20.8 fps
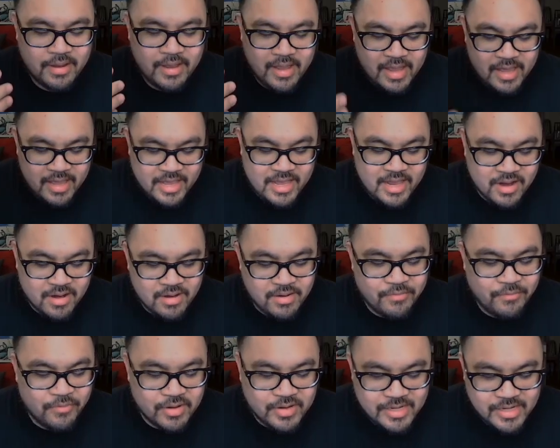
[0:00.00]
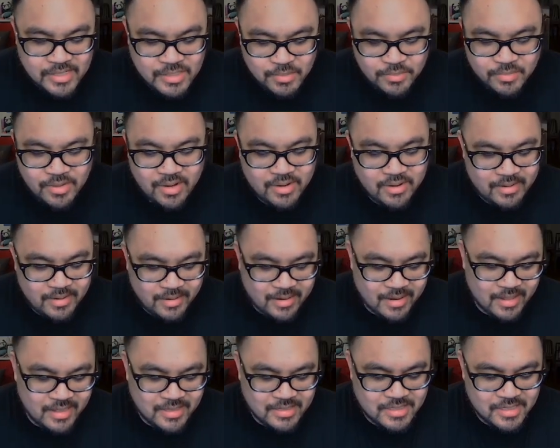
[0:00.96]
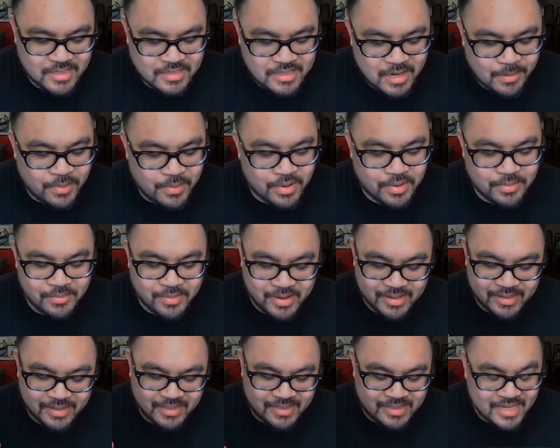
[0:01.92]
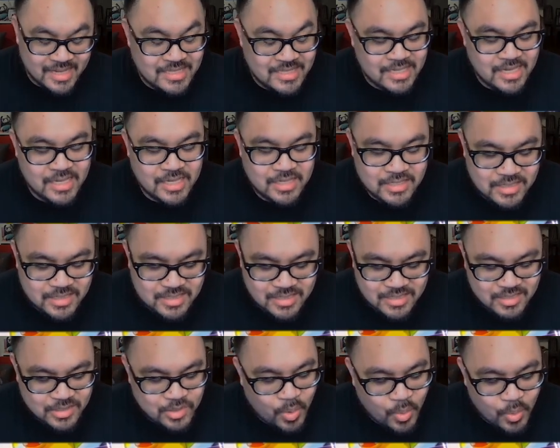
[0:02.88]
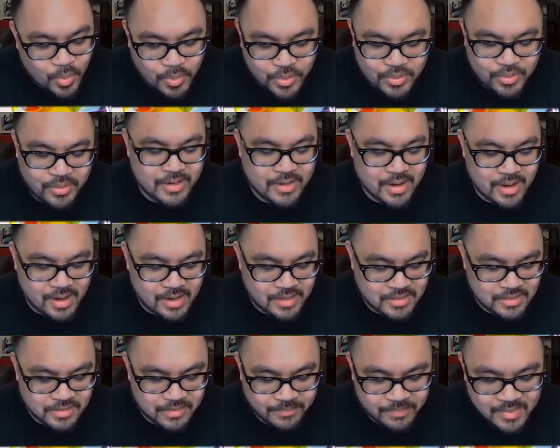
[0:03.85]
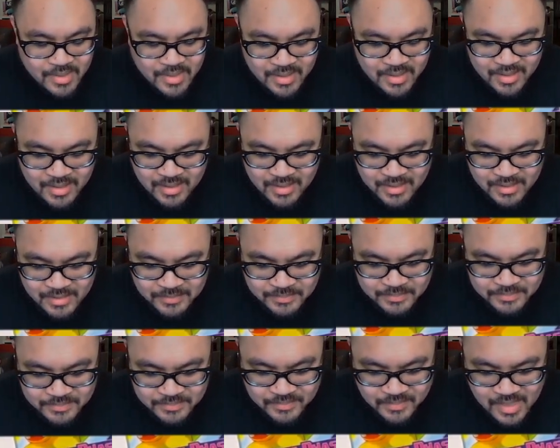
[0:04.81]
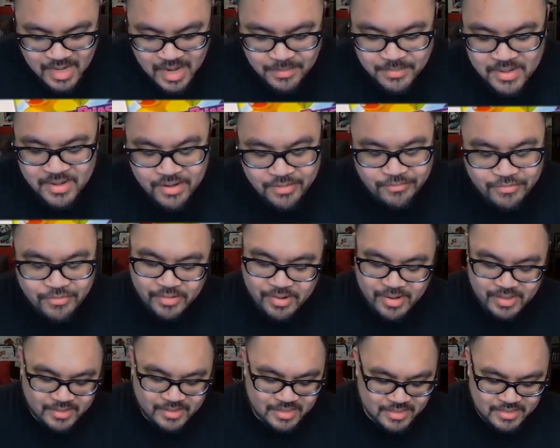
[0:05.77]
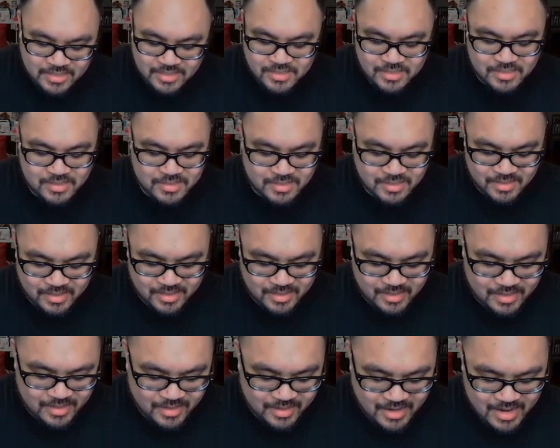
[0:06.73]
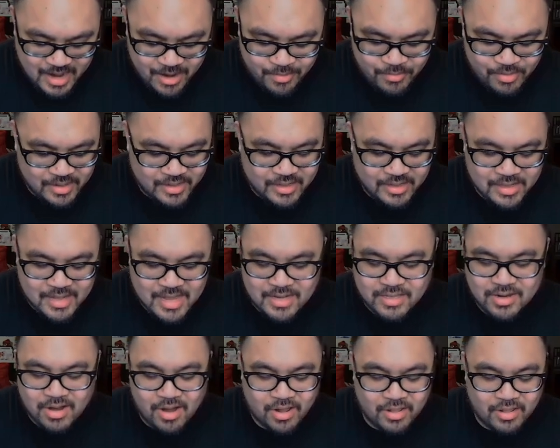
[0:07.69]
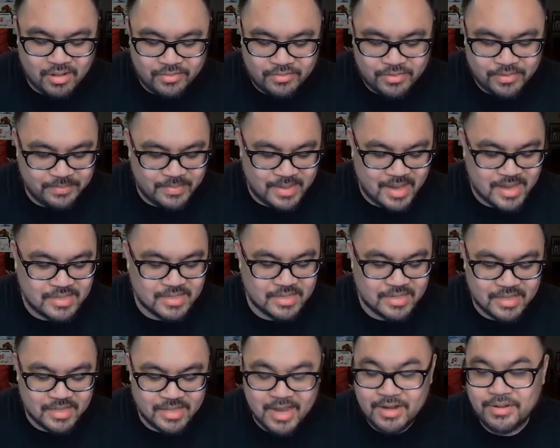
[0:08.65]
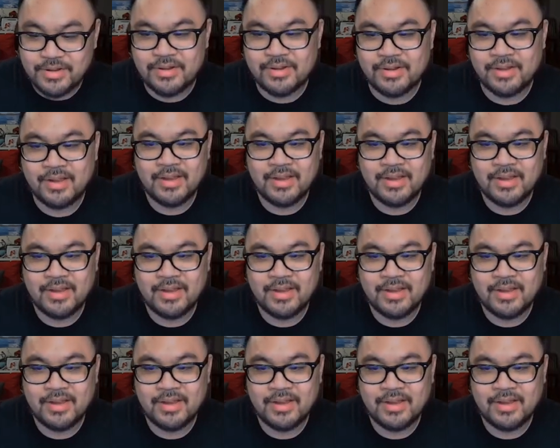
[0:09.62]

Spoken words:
Here for Digimon, just like Pokemon, this is totally awesome. I'm here for it. I want to collect all of them as a collector.